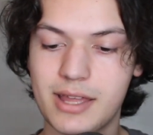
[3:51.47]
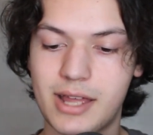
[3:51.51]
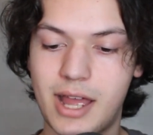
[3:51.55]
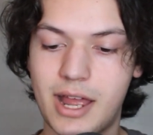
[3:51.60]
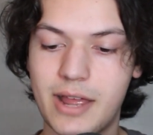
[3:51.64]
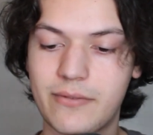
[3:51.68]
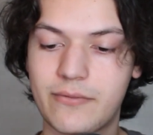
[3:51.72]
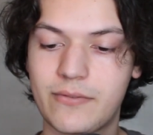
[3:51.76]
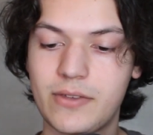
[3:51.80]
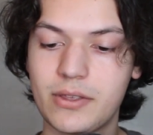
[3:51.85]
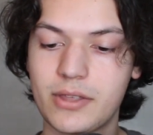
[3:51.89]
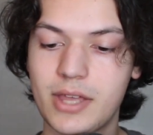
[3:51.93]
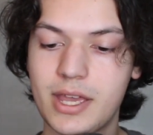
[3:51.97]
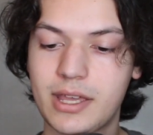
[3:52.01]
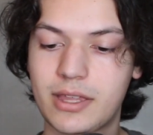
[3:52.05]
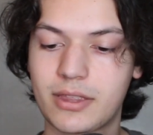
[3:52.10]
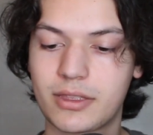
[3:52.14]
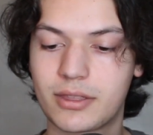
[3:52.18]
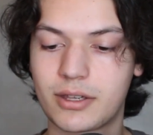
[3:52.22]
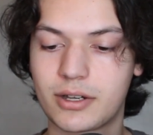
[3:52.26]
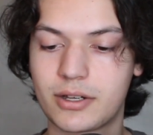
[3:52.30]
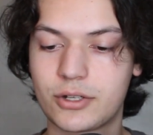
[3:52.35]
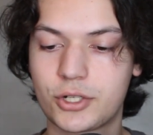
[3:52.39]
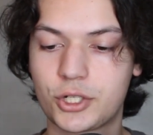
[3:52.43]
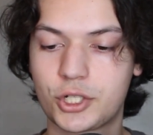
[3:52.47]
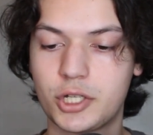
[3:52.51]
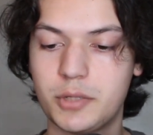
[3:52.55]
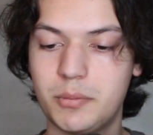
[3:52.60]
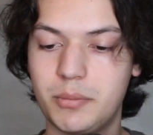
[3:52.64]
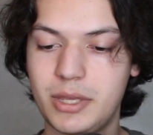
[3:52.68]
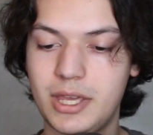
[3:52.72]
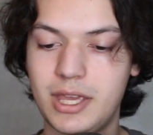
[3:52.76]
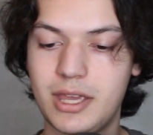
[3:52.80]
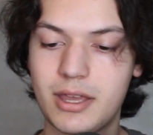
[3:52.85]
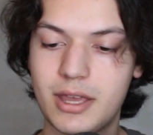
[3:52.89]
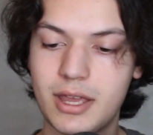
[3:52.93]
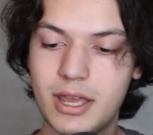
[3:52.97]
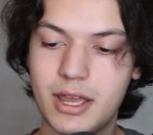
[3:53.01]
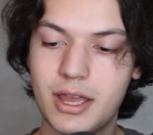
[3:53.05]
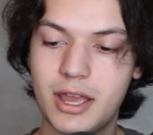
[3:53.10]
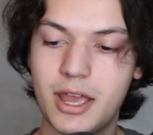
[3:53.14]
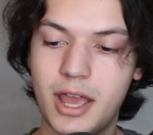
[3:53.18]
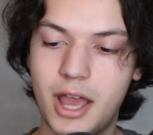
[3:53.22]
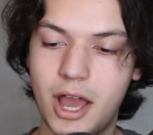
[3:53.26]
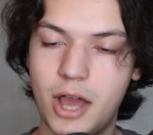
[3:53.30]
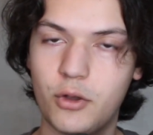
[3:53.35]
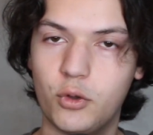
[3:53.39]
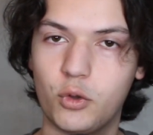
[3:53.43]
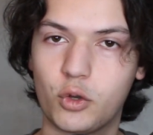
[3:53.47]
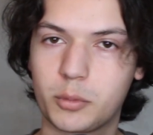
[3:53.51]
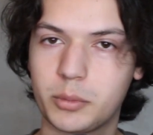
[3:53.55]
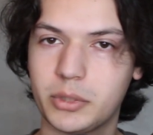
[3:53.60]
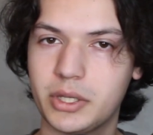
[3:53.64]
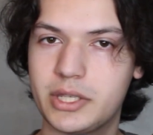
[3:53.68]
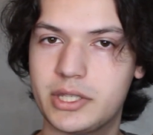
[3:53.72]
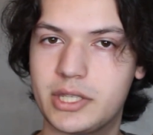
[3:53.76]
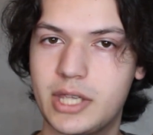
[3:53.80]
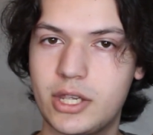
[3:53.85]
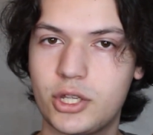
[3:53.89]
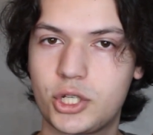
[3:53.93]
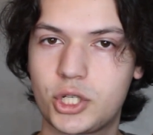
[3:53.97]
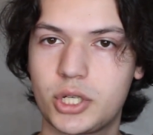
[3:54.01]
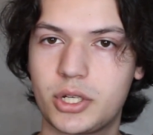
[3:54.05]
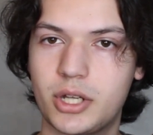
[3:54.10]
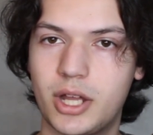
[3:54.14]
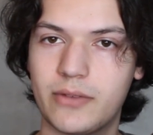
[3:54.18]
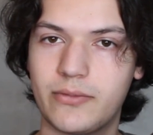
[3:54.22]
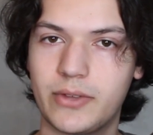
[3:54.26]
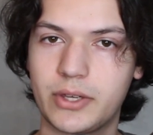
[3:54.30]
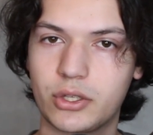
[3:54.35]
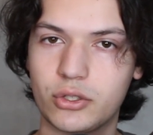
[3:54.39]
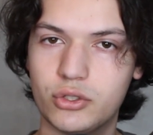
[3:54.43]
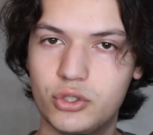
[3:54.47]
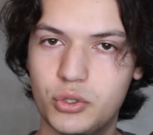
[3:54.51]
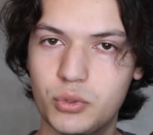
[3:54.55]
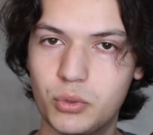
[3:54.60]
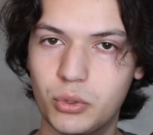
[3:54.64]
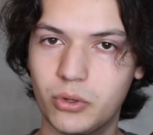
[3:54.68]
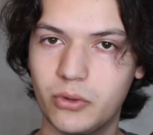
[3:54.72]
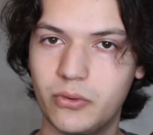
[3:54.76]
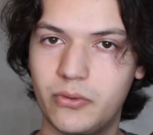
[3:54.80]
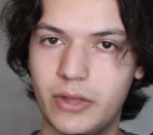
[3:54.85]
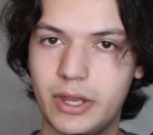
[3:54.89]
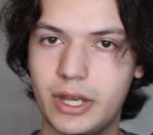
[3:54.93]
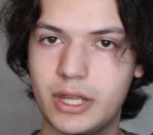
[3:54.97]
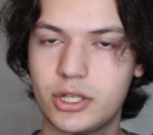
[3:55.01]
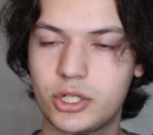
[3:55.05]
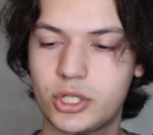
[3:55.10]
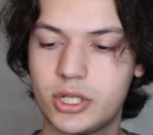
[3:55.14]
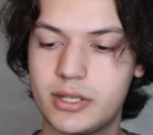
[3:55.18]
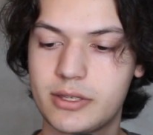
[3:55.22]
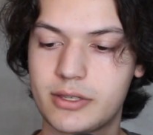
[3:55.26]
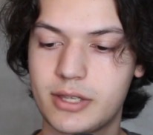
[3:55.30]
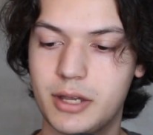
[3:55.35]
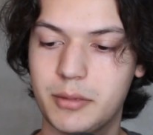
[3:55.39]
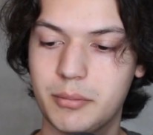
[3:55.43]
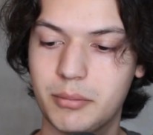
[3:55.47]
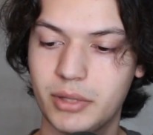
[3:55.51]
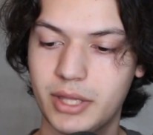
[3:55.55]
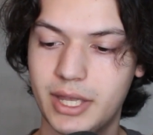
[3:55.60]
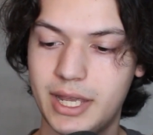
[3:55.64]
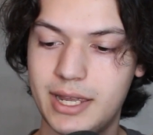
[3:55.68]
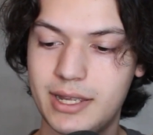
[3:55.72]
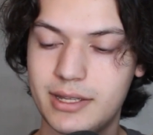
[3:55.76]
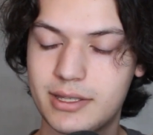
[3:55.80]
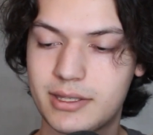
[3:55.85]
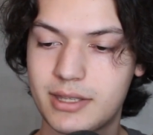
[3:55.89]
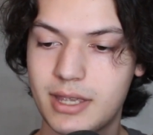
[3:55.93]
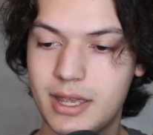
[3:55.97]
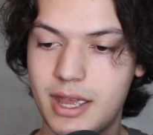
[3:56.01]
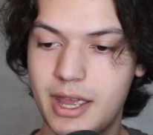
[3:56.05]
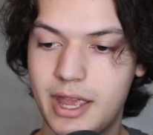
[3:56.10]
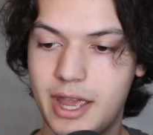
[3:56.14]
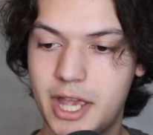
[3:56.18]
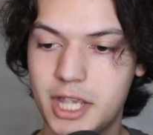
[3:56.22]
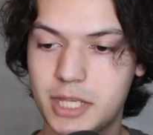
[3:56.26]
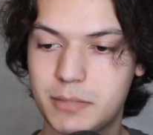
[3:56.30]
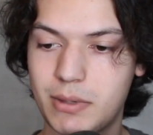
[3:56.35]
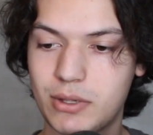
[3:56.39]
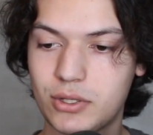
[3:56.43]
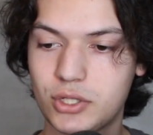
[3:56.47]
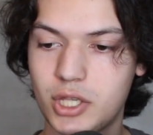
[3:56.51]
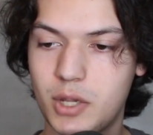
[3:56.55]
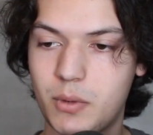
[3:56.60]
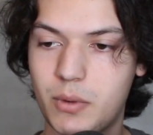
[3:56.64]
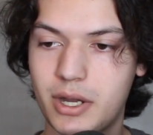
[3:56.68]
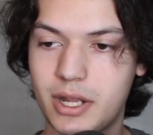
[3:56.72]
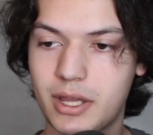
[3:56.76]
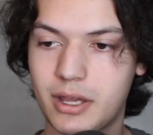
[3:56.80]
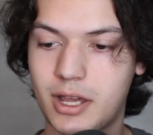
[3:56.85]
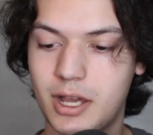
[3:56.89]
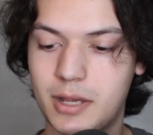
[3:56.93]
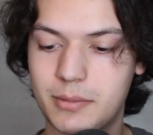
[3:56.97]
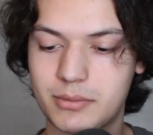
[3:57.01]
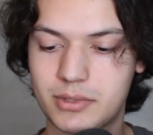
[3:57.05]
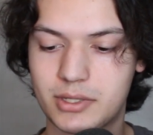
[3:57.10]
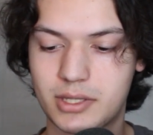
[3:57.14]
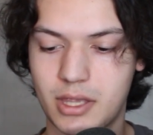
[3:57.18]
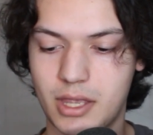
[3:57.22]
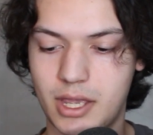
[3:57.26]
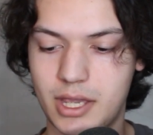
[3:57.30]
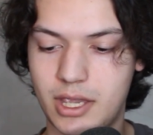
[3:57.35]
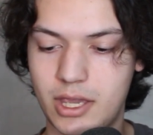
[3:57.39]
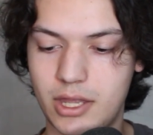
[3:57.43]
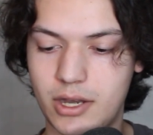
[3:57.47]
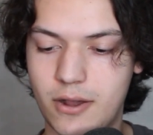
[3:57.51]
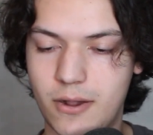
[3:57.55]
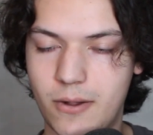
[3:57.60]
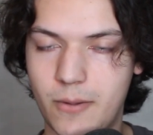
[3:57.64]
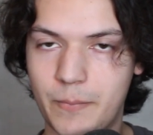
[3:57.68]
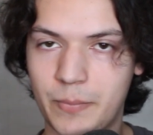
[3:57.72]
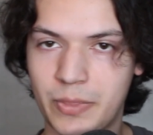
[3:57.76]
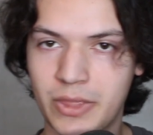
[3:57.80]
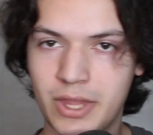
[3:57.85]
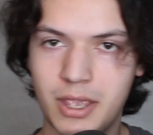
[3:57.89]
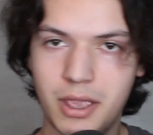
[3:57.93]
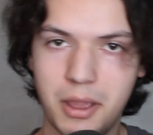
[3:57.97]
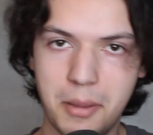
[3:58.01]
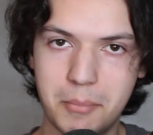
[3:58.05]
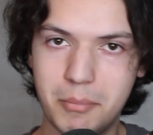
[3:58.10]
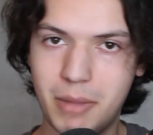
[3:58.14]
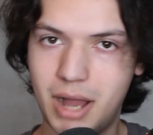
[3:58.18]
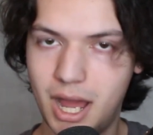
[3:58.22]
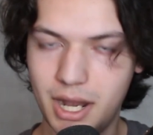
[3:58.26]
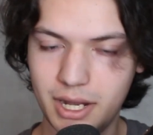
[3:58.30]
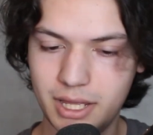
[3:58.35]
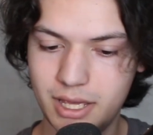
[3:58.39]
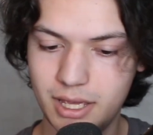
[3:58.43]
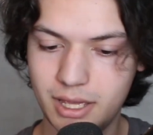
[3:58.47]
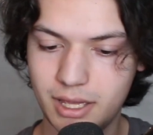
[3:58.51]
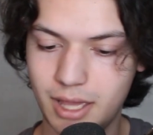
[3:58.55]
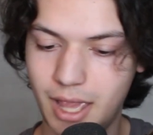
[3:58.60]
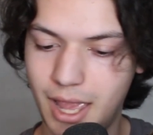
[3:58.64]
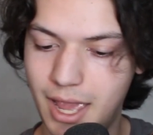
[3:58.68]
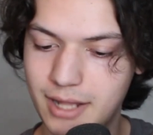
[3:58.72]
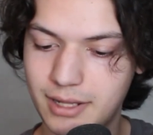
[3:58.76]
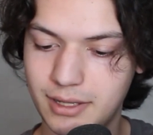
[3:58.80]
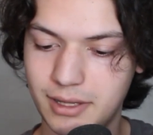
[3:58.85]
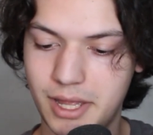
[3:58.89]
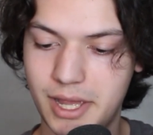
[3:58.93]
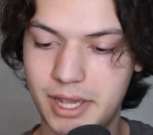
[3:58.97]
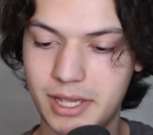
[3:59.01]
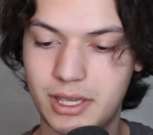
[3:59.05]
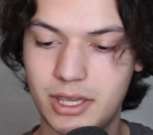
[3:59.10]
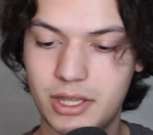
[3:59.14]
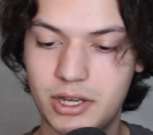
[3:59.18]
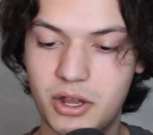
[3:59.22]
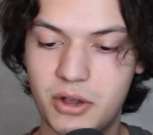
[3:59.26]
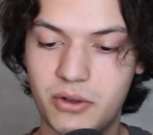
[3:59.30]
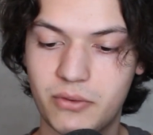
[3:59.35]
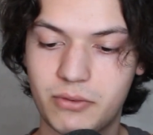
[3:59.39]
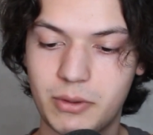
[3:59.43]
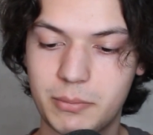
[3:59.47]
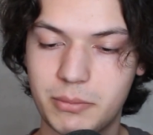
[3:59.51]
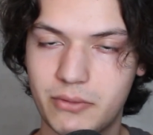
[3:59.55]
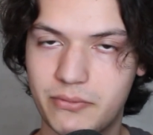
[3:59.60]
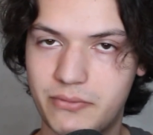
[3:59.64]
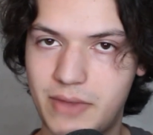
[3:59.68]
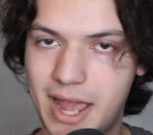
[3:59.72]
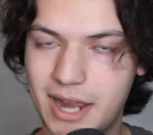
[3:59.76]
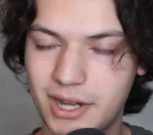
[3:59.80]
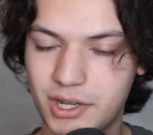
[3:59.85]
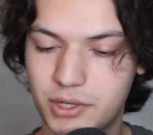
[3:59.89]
I feel like there should be a normalization of like dual finishes on blades, especially when it comes to like, you know, modding and like, you know, from the factory